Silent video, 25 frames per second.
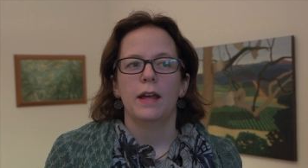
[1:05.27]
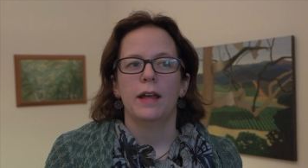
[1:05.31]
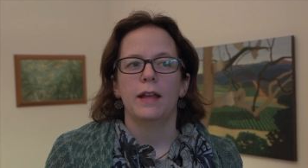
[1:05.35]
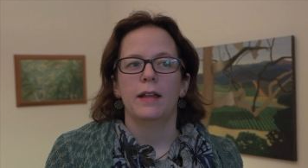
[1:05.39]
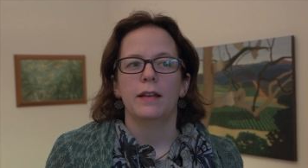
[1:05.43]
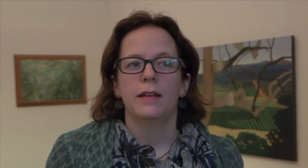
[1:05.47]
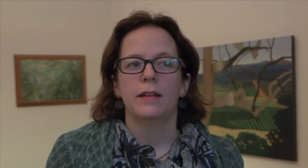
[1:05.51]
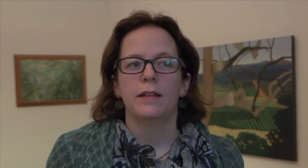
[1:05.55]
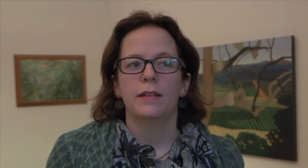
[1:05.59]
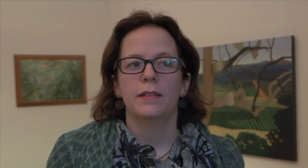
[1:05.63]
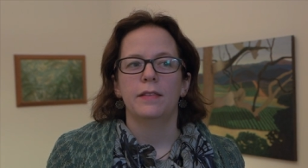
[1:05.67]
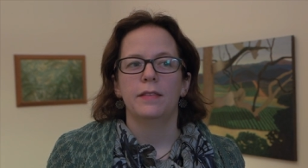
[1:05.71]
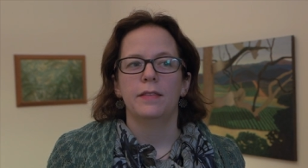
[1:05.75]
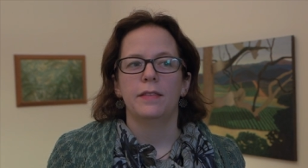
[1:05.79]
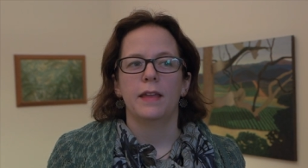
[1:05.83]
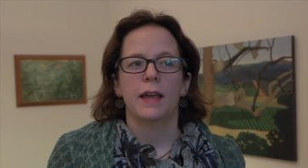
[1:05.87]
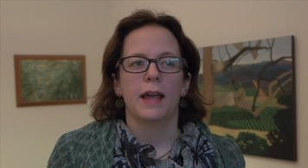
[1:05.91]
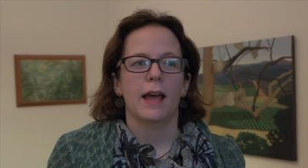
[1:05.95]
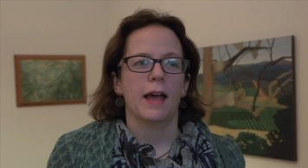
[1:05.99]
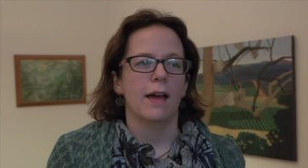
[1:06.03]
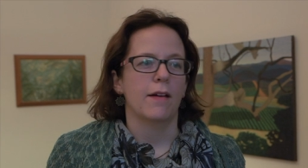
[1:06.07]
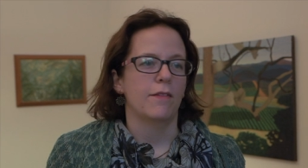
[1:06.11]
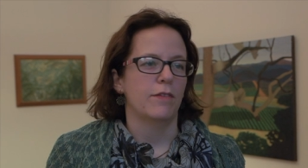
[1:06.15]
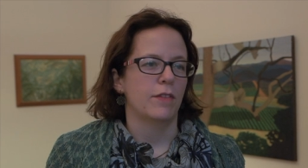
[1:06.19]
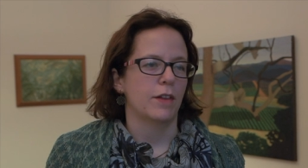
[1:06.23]
and
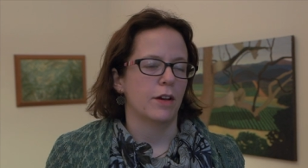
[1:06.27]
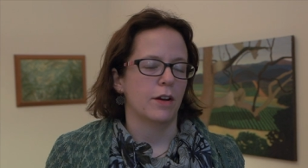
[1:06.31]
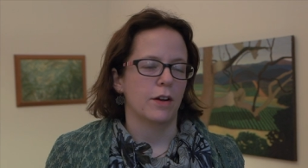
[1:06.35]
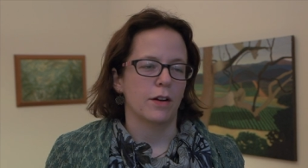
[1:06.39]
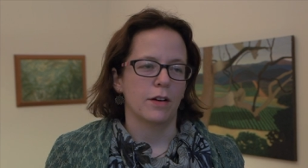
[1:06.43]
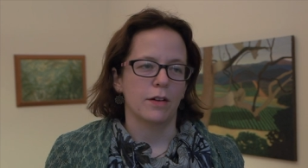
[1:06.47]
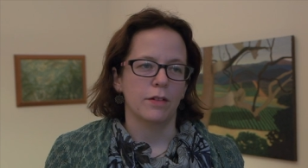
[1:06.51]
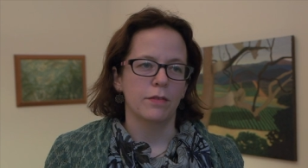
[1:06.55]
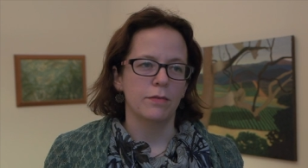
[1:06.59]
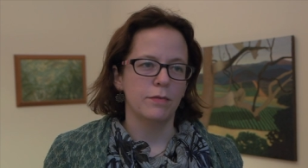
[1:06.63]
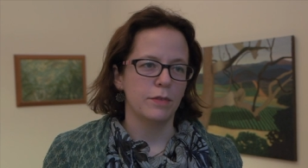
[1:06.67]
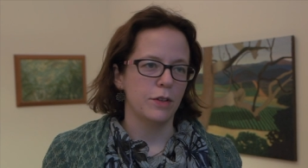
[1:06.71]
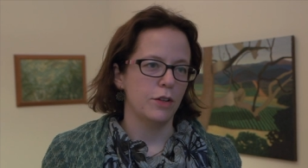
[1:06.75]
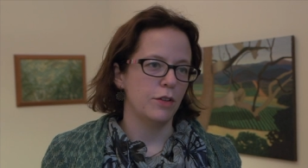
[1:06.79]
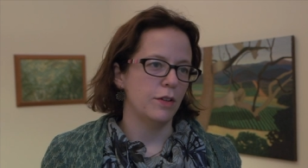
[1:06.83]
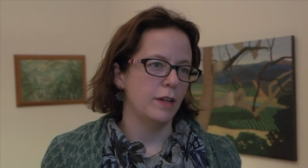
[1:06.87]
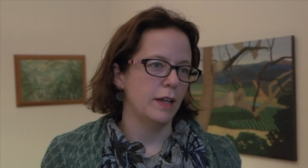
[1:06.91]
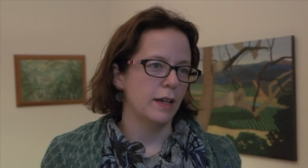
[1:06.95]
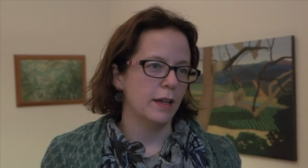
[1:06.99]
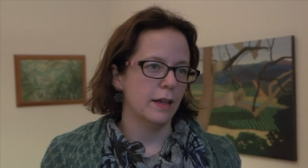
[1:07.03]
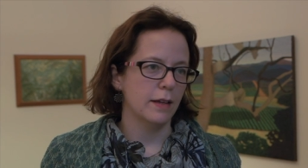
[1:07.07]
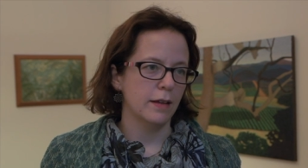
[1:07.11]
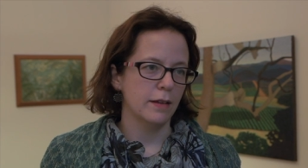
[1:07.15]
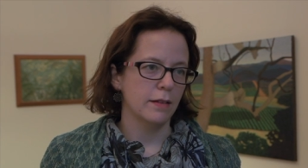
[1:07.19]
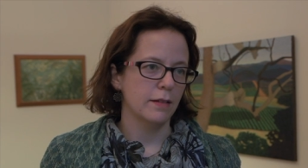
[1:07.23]
they have their
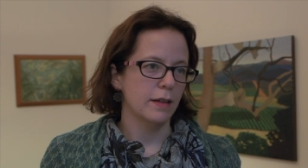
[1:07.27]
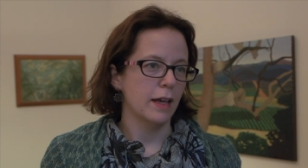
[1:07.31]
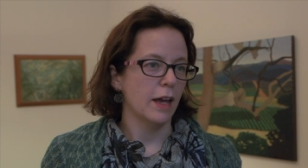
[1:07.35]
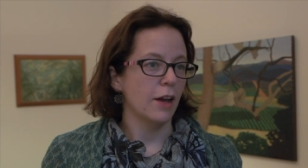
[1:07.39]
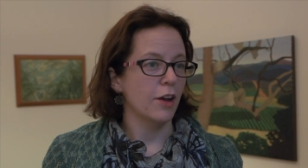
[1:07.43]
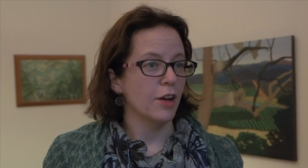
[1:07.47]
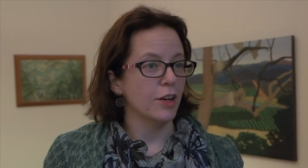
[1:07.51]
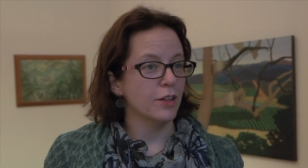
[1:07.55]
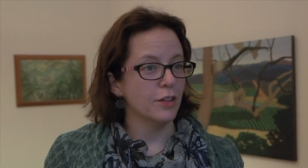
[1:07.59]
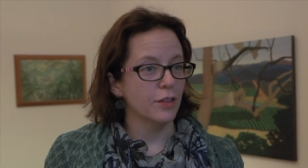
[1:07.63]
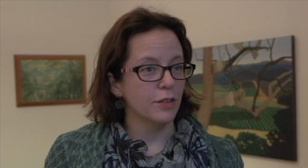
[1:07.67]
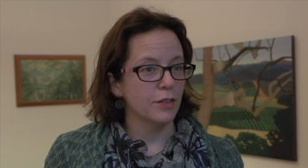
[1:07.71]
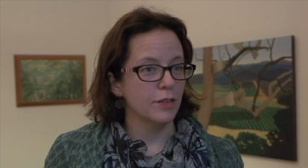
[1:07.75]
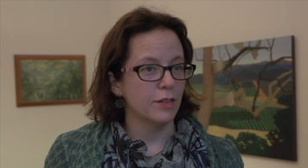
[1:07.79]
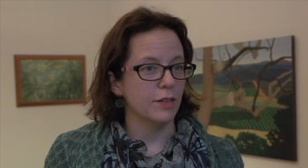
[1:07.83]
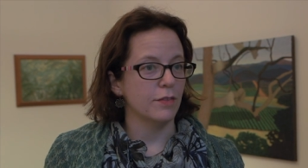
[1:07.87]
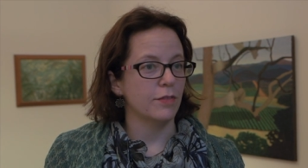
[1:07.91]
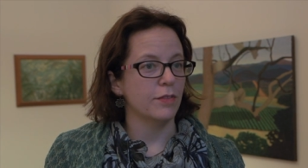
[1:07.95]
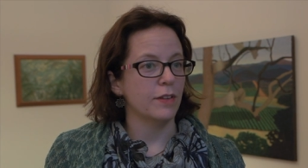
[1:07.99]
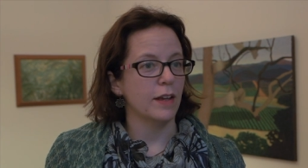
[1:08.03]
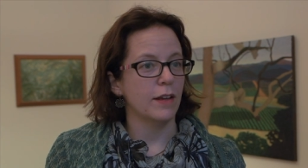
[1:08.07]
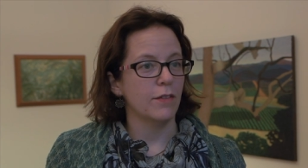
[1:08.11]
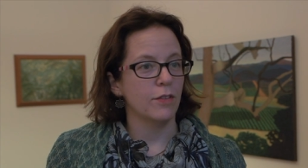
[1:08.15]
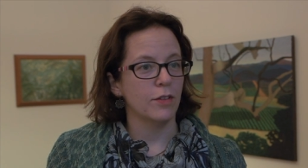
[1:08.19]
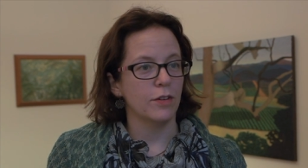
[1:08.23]
unique characters
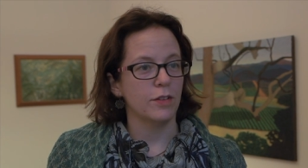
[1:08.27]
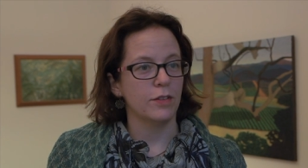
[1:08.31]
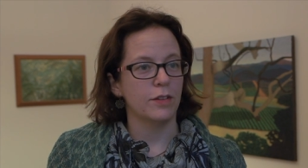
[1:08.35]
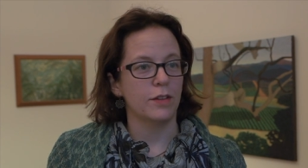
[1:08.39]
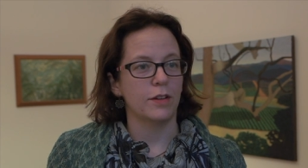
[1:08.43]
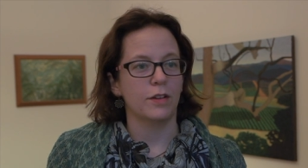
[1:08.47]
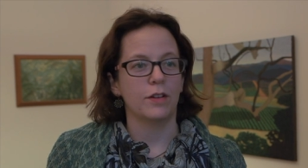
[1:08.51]
and flavors,